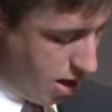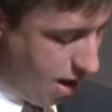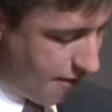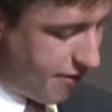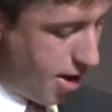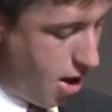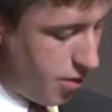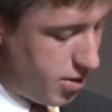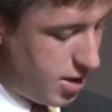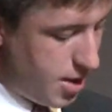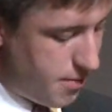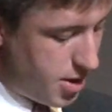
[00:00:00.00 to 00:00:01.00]
I've
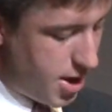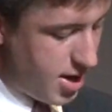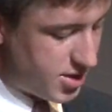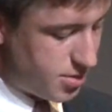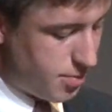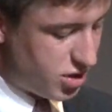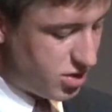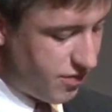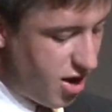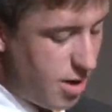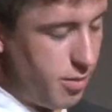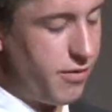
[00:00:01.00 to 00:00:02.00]
found that MBA's most
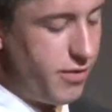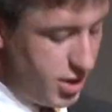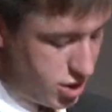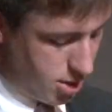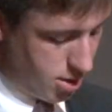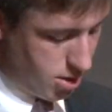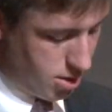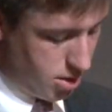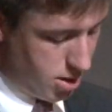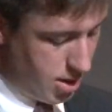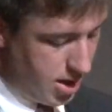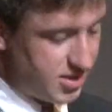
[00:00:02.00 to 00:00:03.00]
invaluable feature
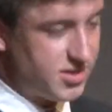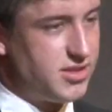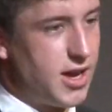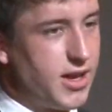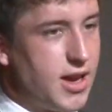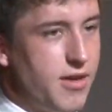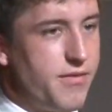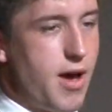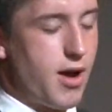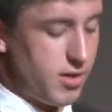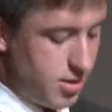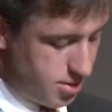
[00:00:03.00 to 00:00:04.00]
is its dedicated
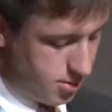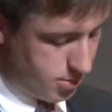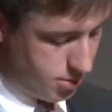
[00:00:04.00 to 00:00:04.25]
faculty.